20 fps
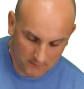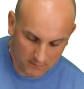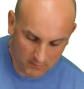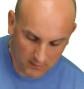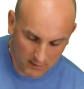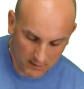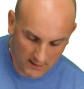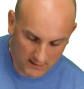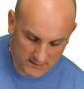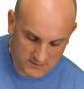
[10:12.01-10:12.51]

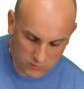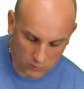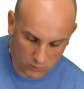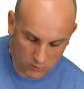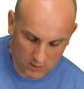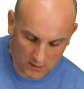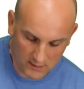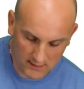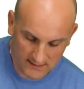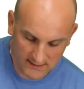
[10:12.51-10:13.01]
plus
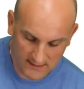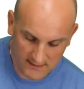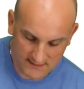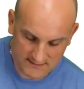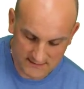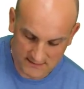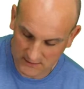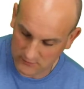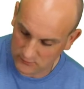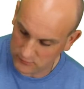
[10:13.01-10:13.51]
y
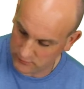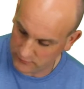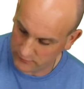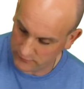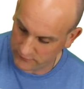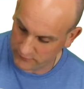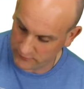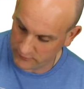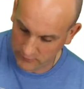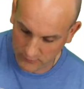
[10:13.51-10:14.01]
is equal
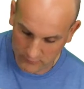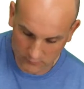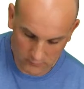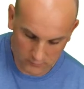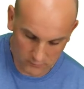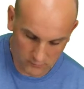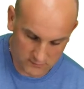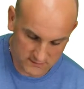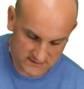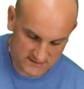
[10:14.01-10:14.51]

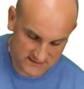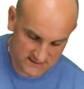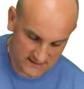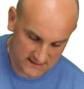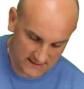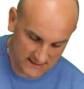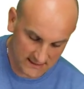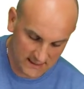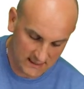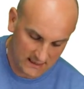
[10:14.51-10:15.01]
to
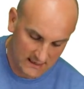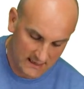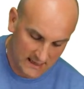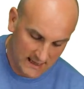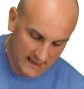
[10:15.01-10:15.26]
c,